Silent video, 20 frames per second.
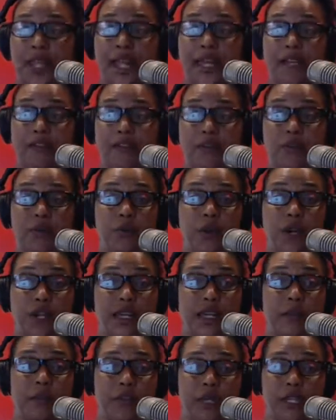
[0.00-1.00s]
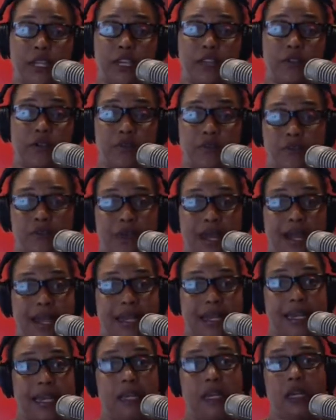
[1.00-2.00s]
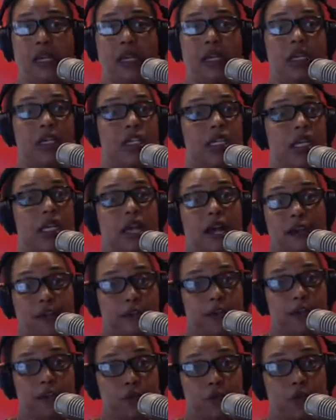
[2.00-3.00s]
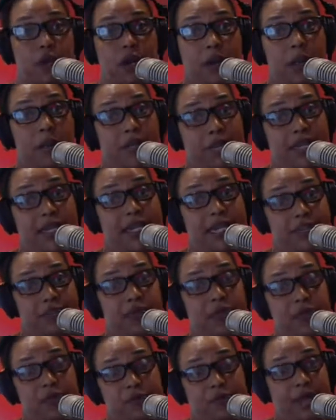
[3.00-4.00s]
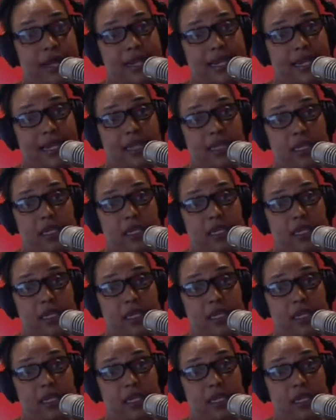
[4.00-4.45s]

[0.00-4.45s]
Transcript: And if you're working Monday through Friday, you got to go to work Monday through Friday.